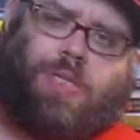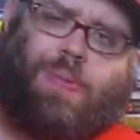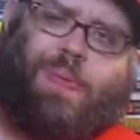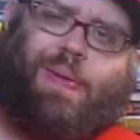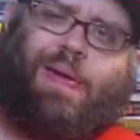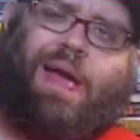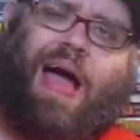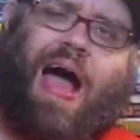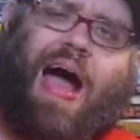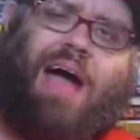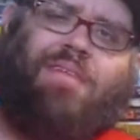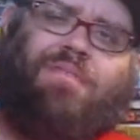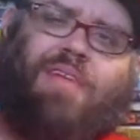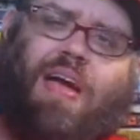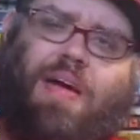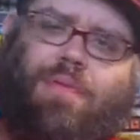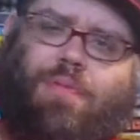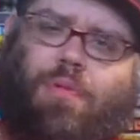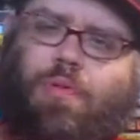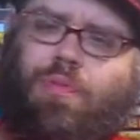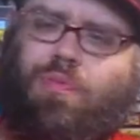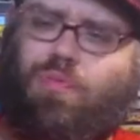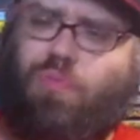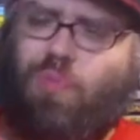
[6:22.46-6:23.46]
time I've
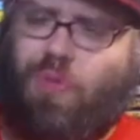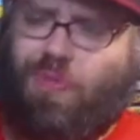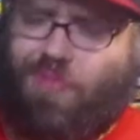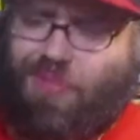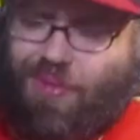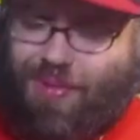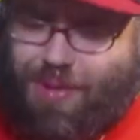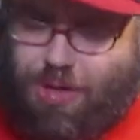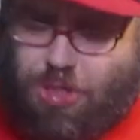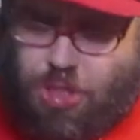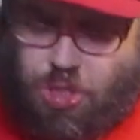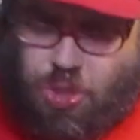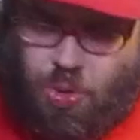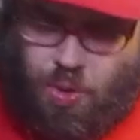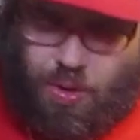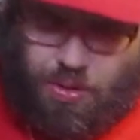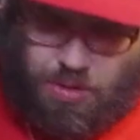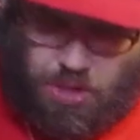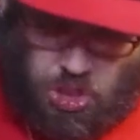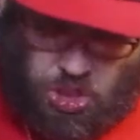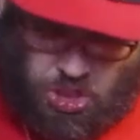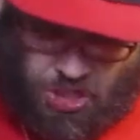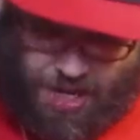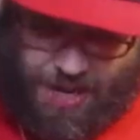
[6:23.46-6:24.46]
ever reviewed a show on
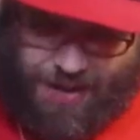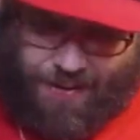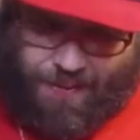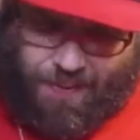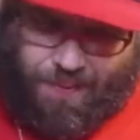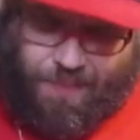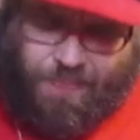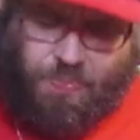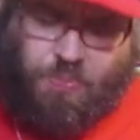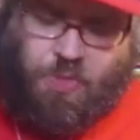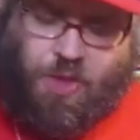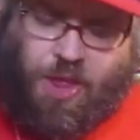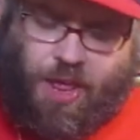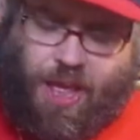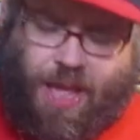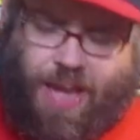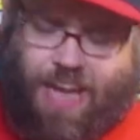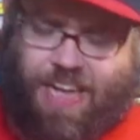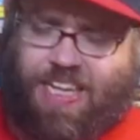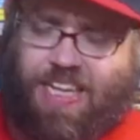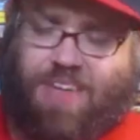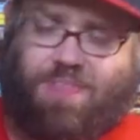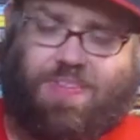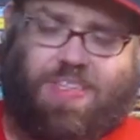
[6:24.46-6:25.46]
this channel
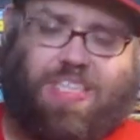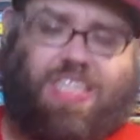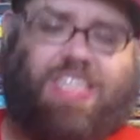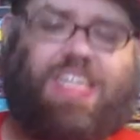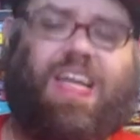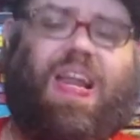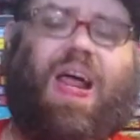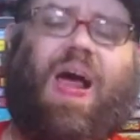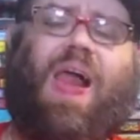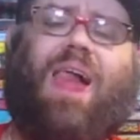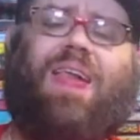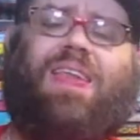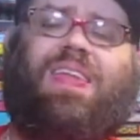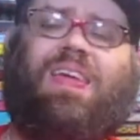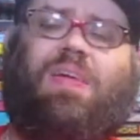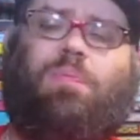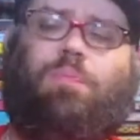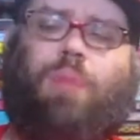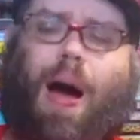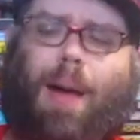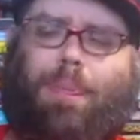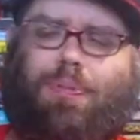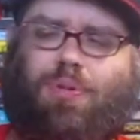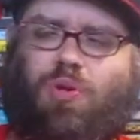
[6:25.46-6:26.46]
and given 10 out of 10
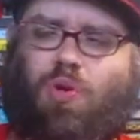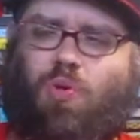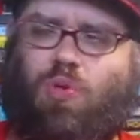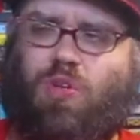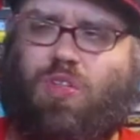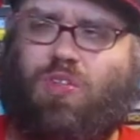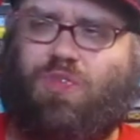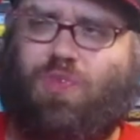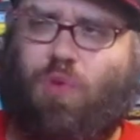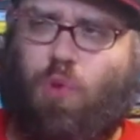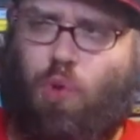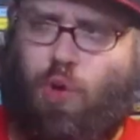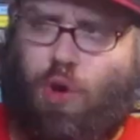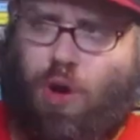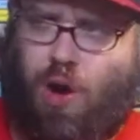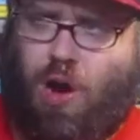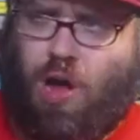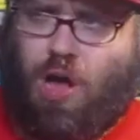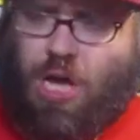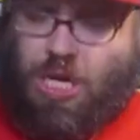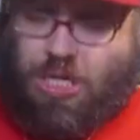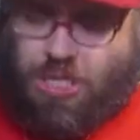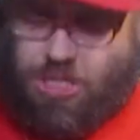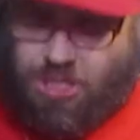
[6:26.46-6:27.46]
popcorns for.
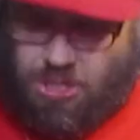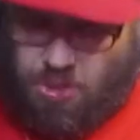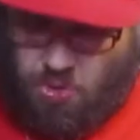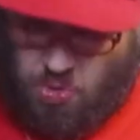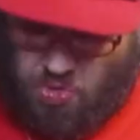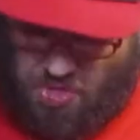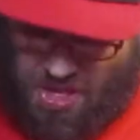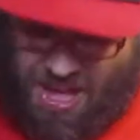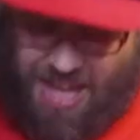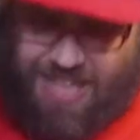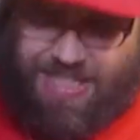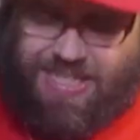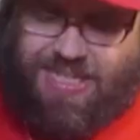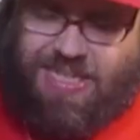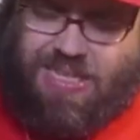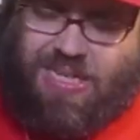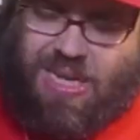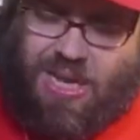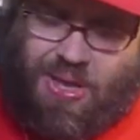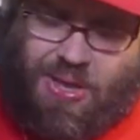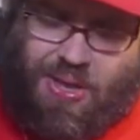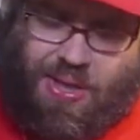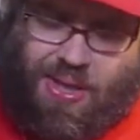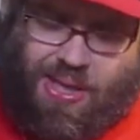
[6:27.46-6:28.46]
So that's
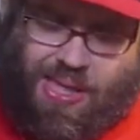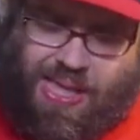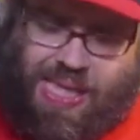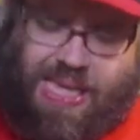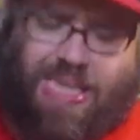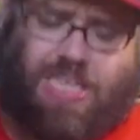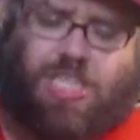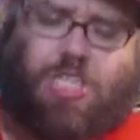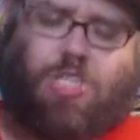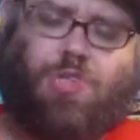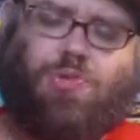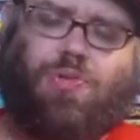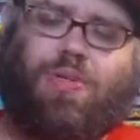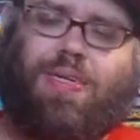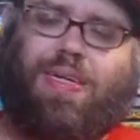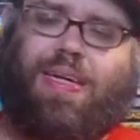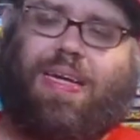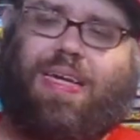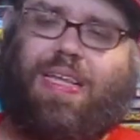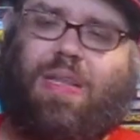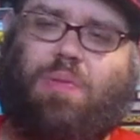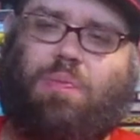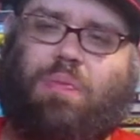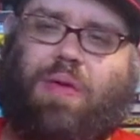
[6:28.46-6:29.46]
history
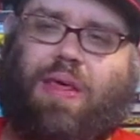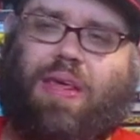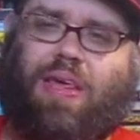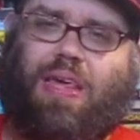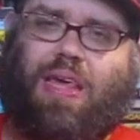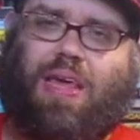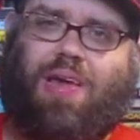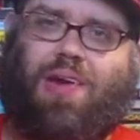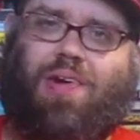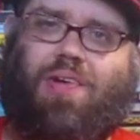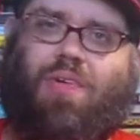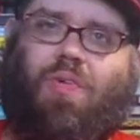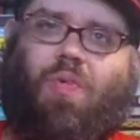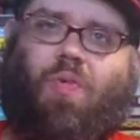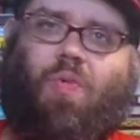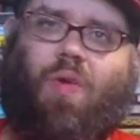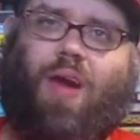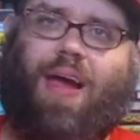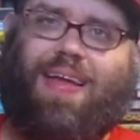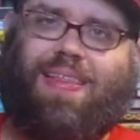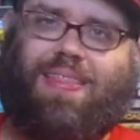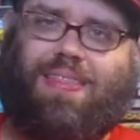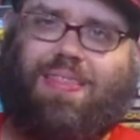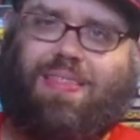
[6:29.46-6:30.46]
in the making
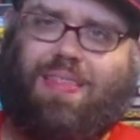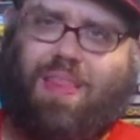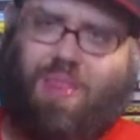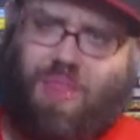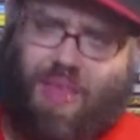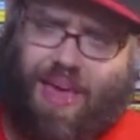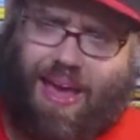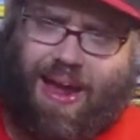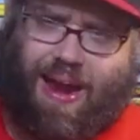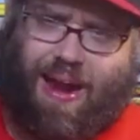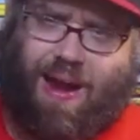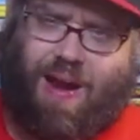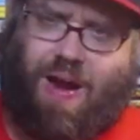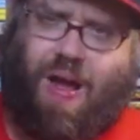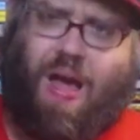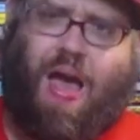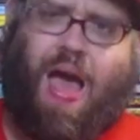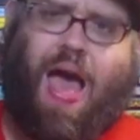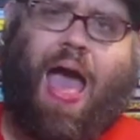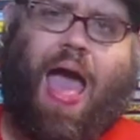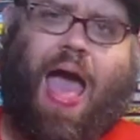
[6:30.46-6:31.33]
right there.